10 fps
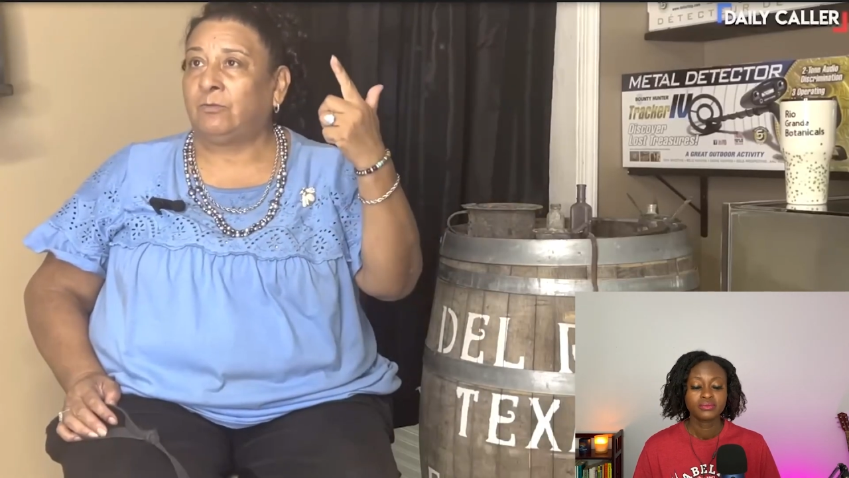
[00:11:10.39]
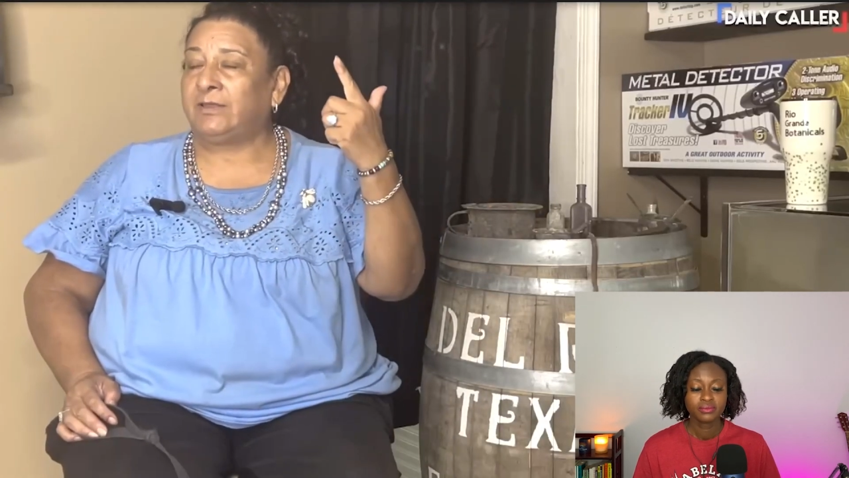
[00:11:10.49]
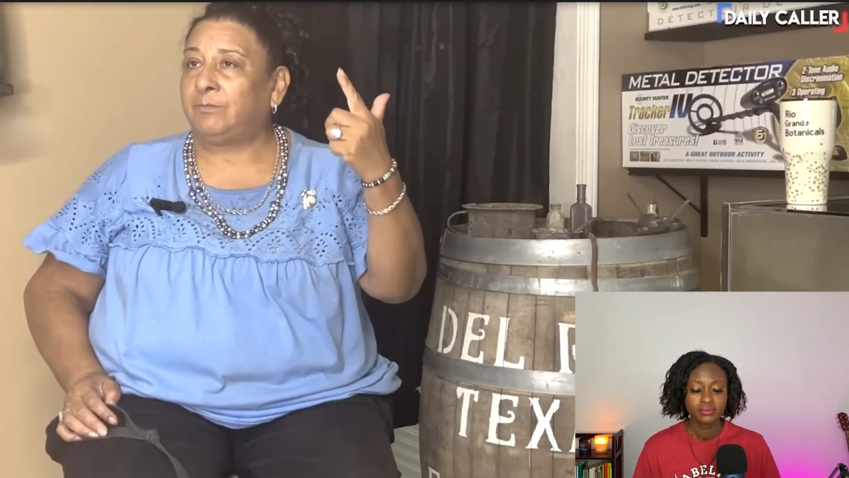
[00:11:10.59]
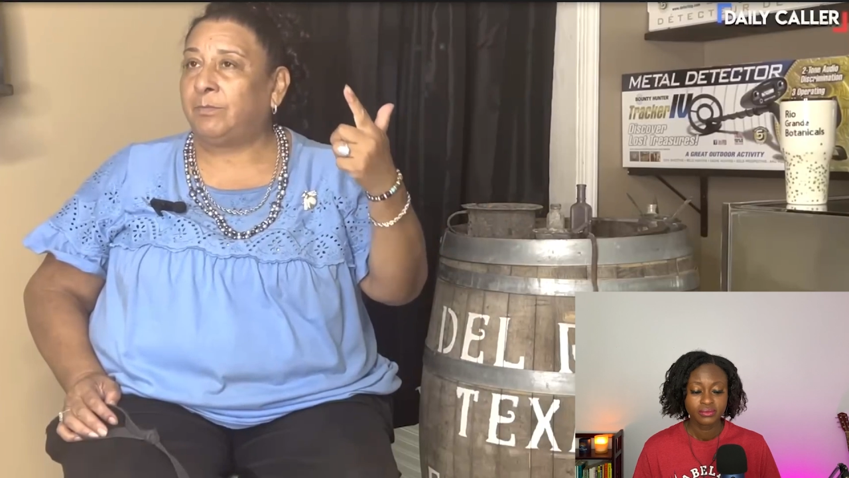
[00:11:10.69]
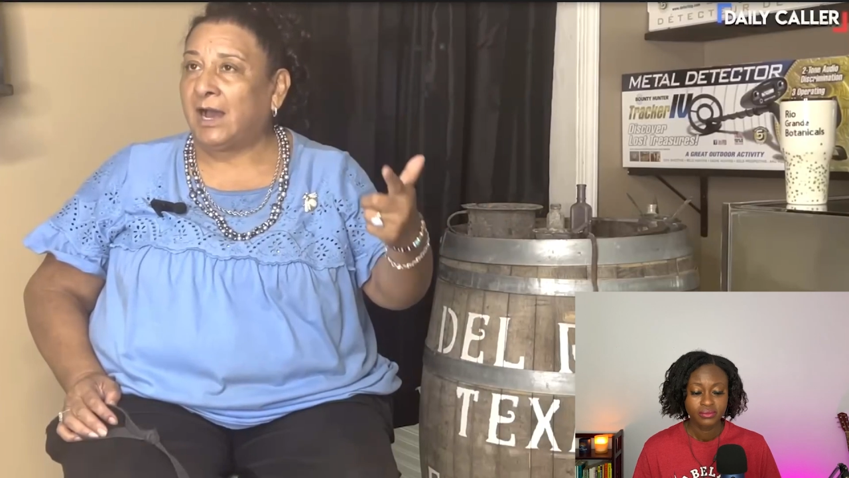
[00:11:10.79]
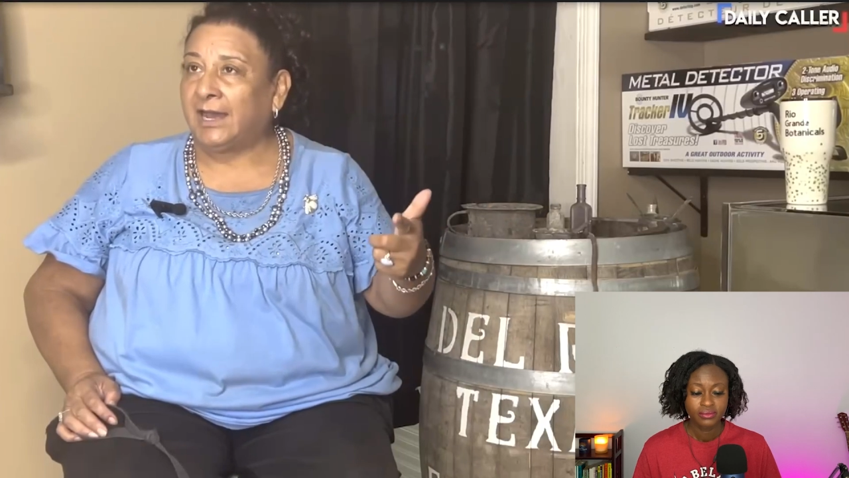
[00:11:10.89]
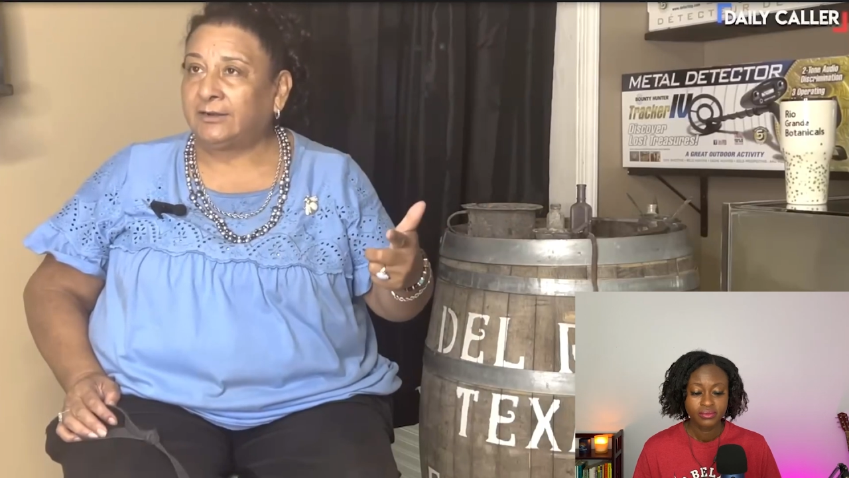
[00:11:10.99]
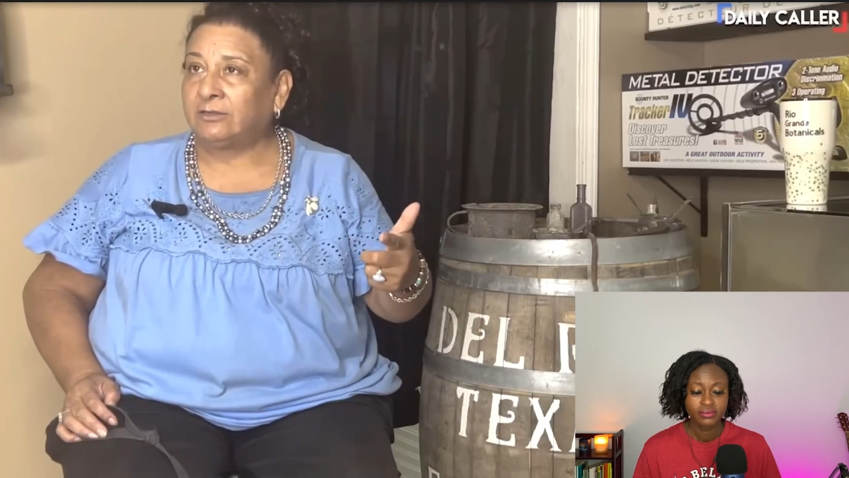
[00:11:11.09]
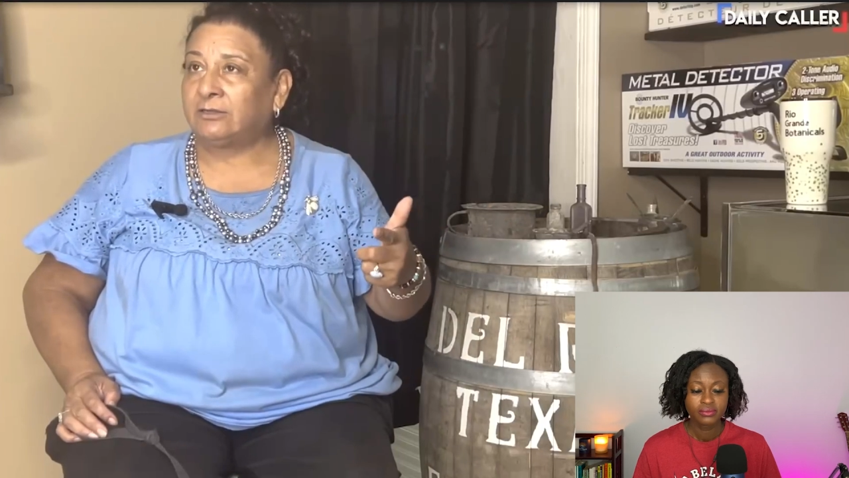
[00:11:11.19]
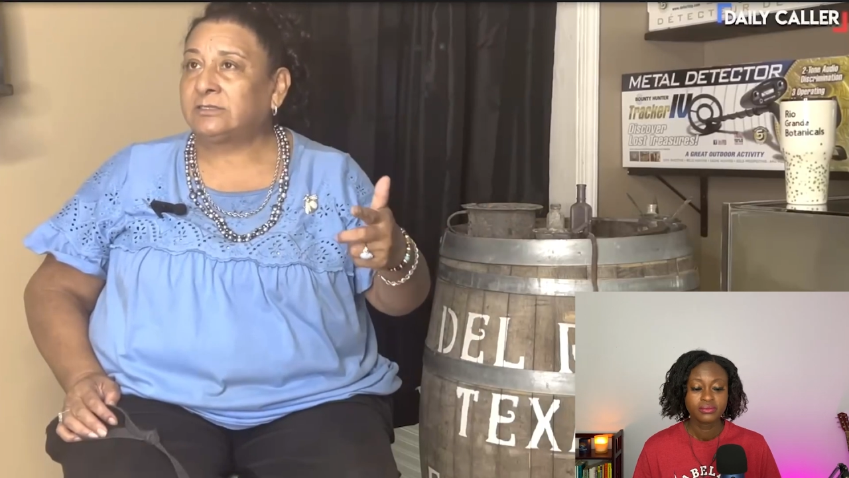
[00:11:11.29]
with
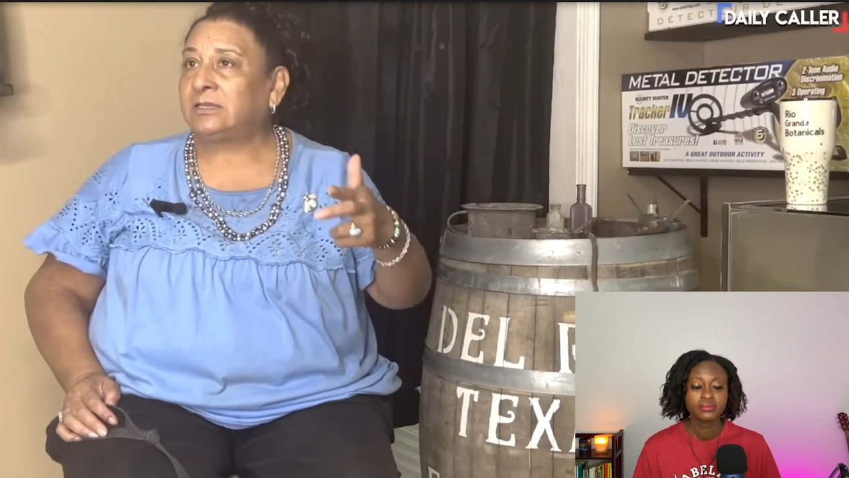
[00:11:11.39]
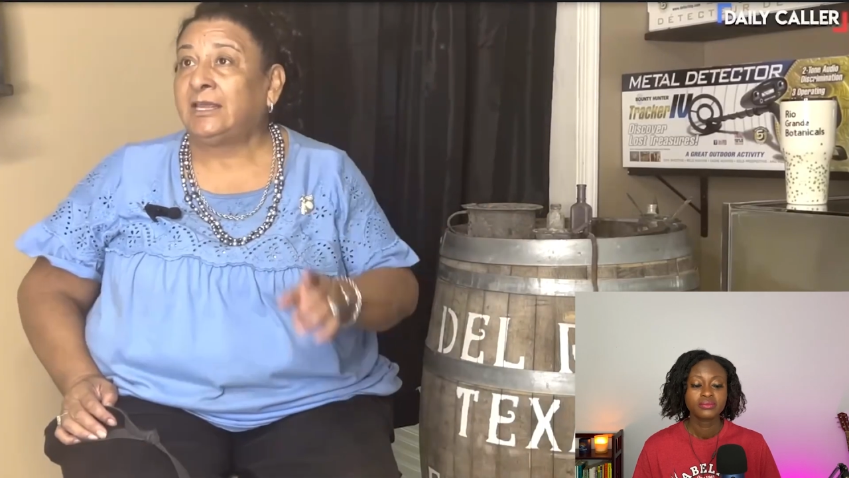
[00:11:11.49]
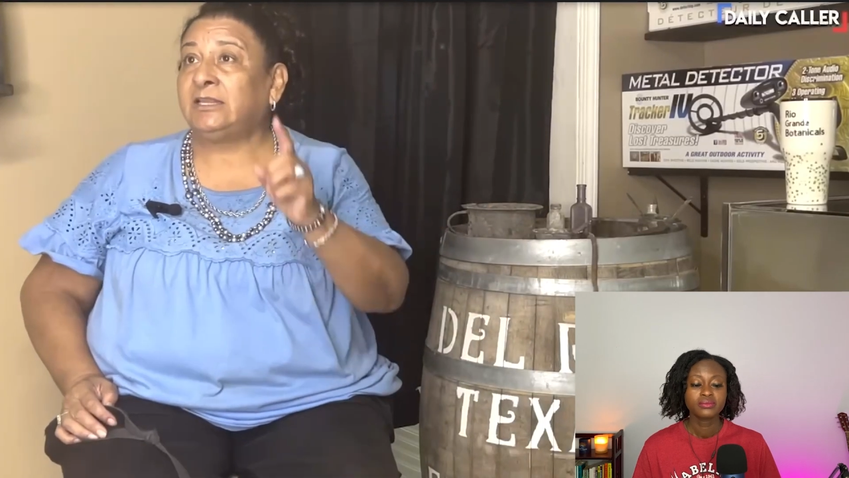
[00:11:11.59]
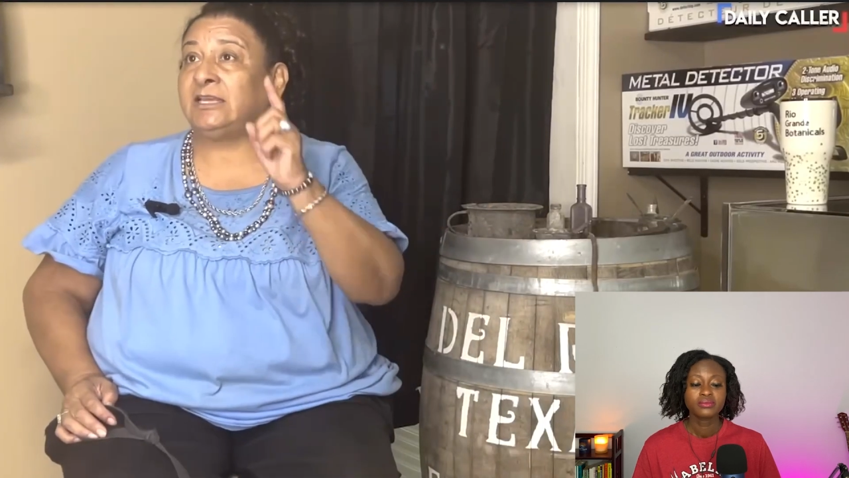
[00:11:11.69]
bottles.